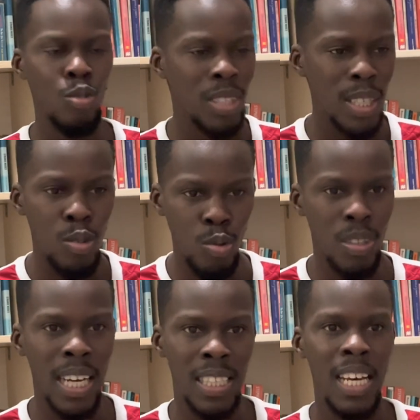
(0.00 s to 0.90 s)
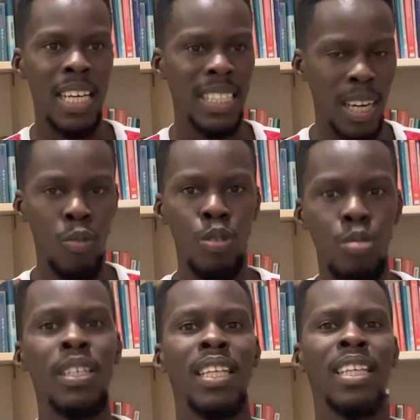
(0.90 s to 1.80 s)
You just know that they are going
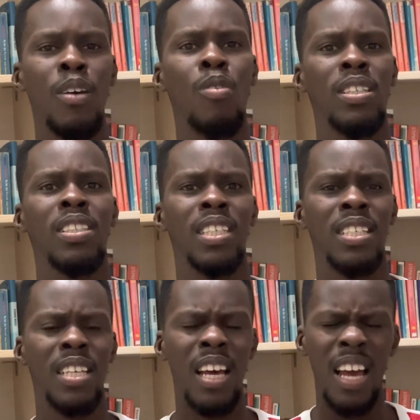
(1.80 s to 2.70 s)
to get that one chance.